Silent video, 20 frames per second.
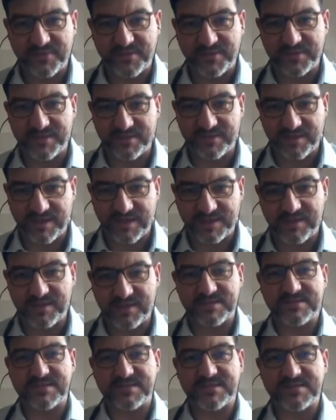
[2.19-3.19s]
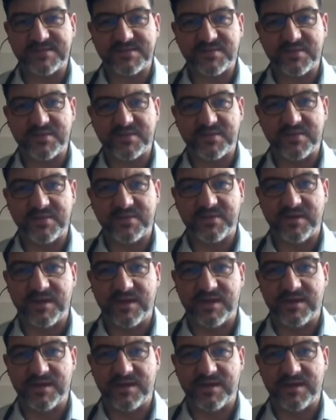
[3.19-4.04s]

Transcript: for the organizers to